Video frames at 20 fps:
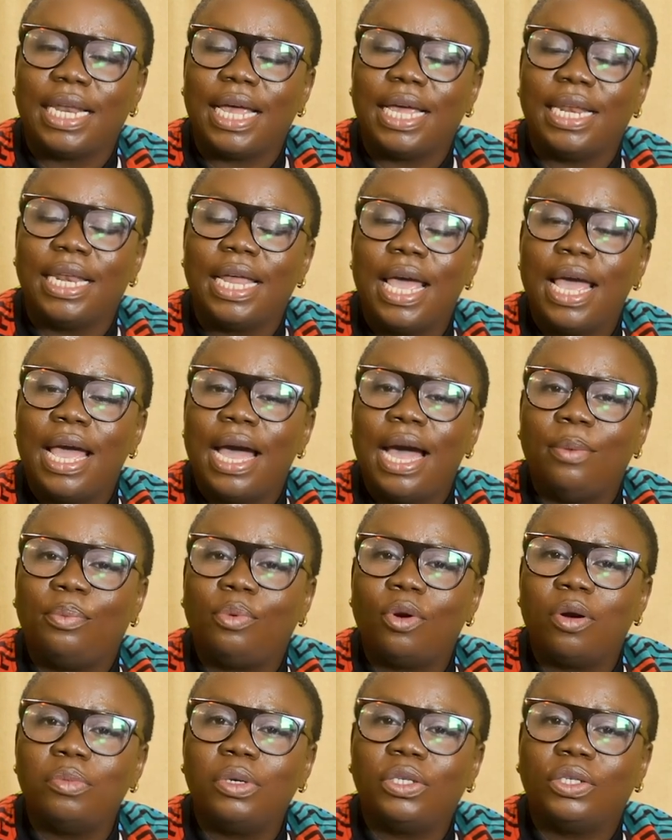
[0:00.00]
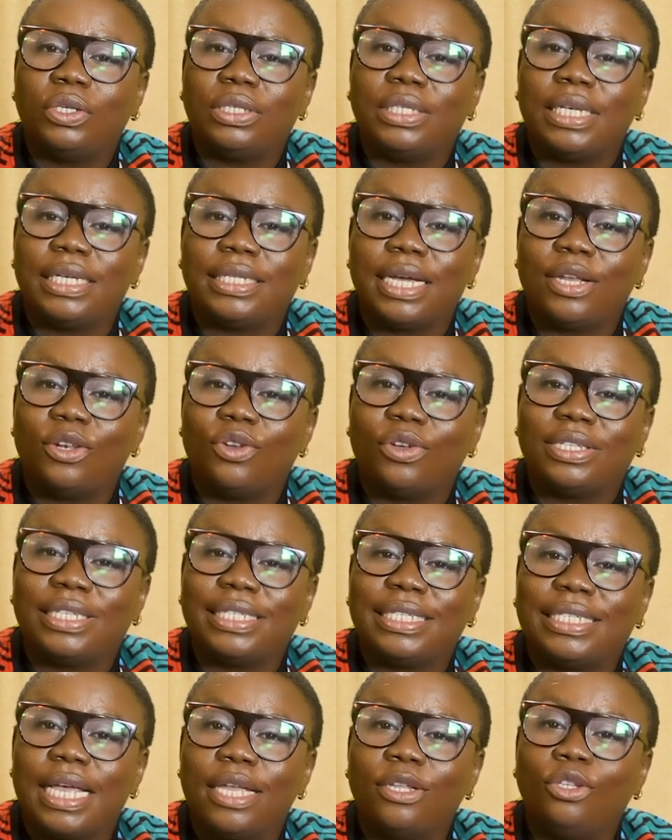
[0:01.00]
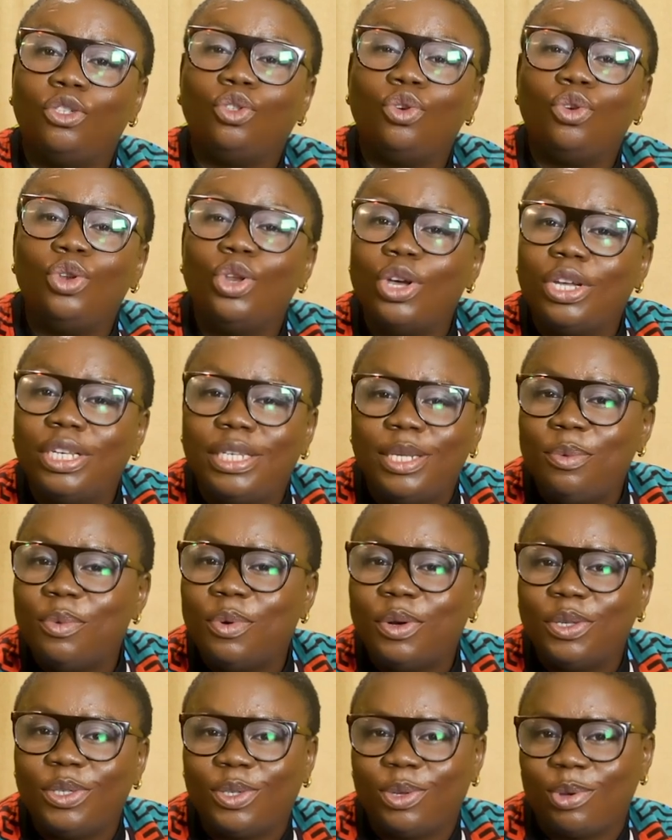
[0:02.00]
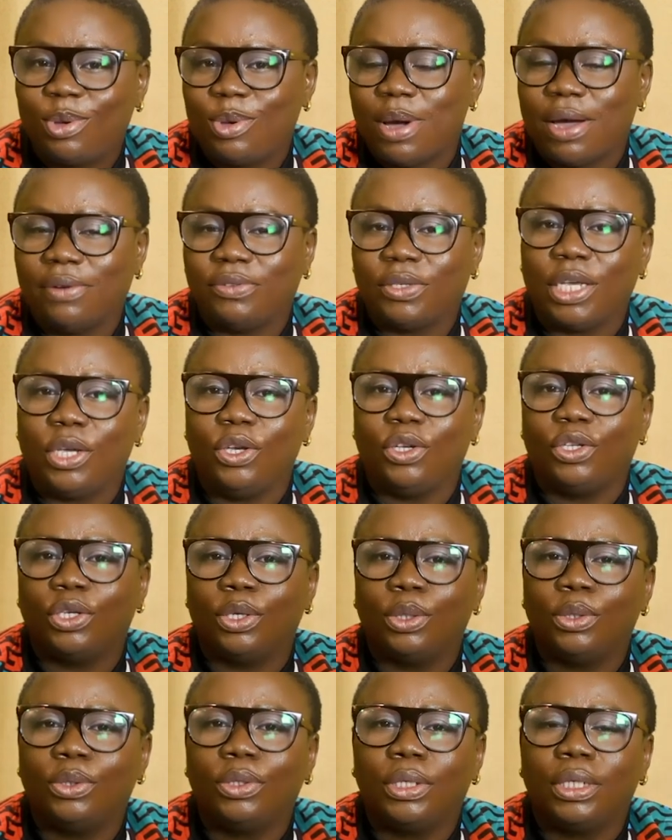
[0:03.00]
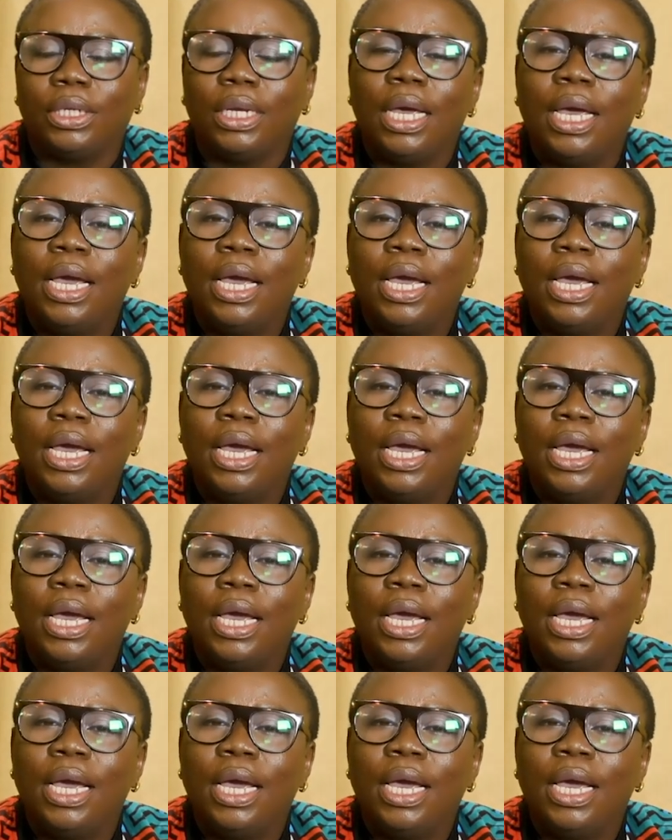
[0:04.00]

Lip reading: And I promise you, Satan doesn't send junior demons to go after your children.